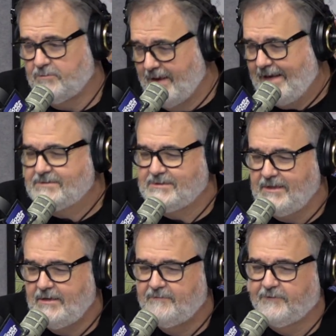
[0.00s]

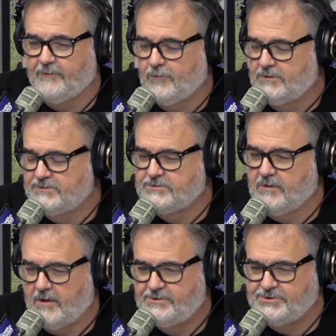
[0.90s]
magazine for the world's
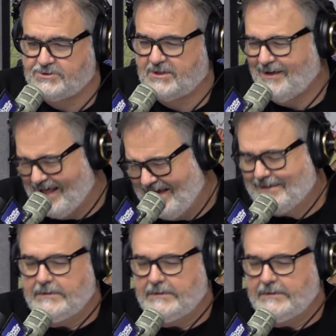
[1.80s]
largest clock.